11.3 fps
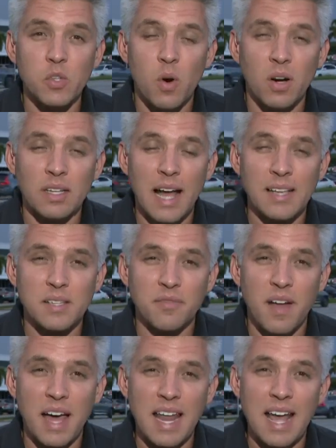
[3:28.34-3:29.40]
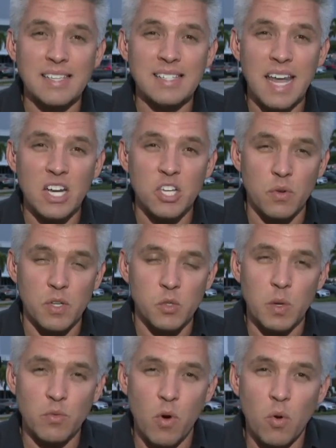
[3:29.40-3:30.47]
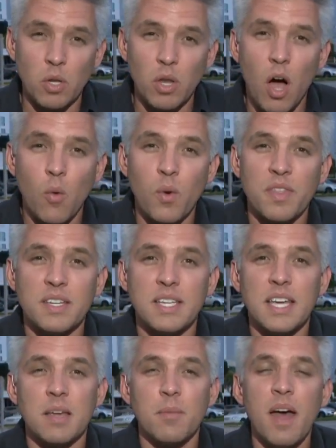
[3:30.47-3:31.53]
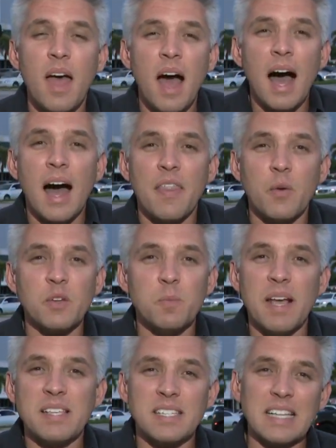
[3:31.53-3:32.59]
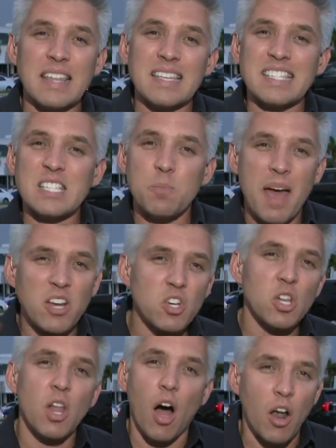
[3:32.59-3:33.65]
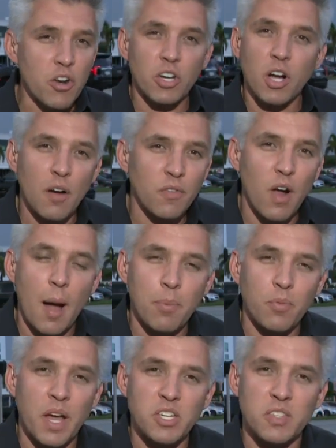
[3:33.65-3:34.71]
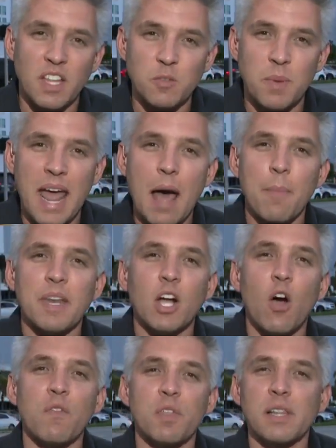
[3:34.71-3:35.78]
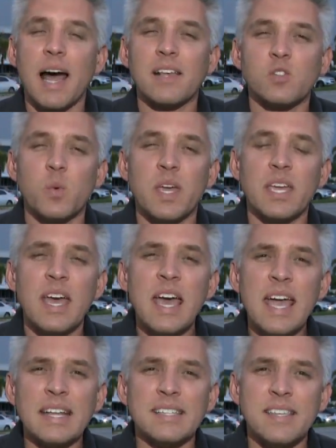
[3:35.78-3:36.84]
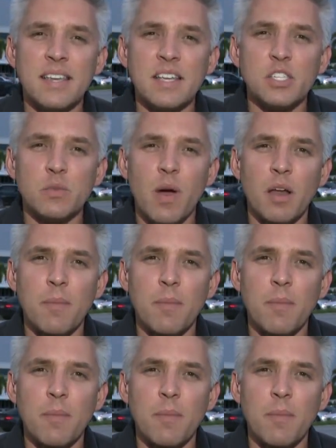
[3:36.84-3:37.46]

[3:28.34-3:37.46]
who are classified as dangerous. We rode along with a team. There was basically this special undercover operation that's been happening over the last week in cities throughout